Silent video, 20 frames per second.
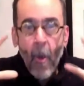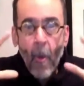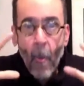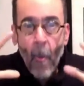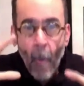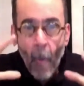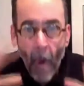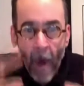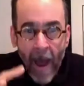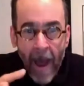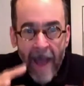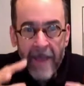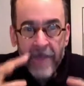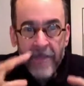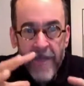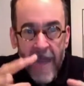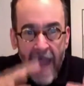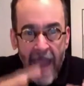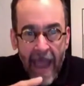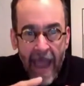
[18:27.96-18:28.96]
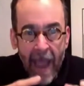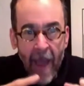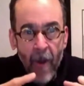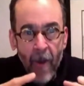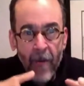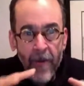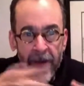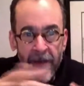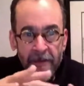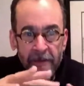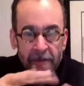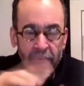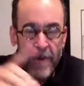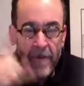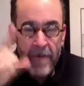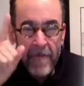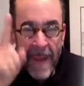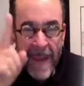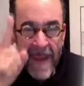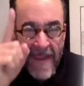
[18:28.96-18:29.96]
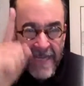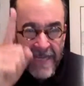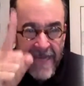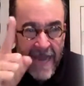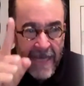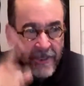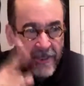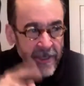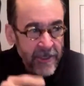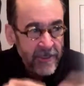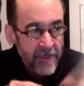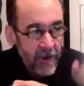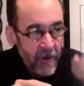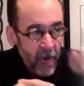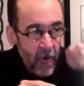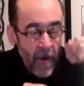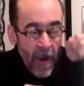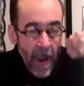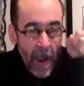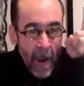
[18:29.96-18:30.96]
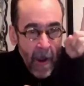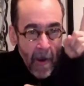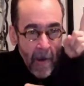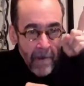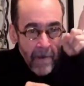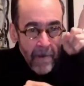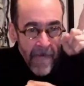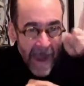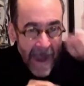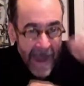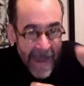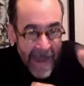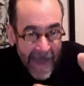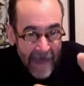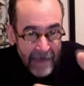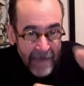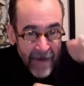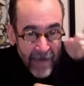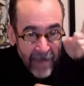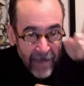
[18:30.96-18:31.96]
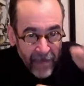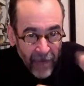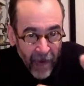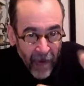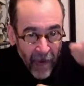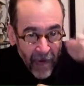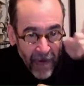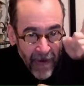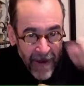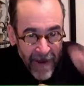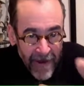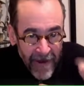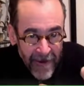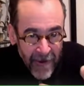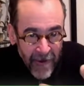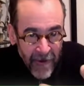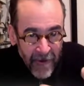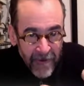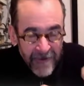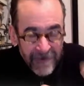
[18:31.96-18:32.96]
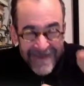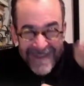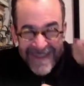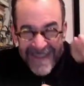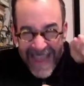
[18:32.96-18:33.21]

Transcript: Watch how history, pay attention to Miami, Florida news.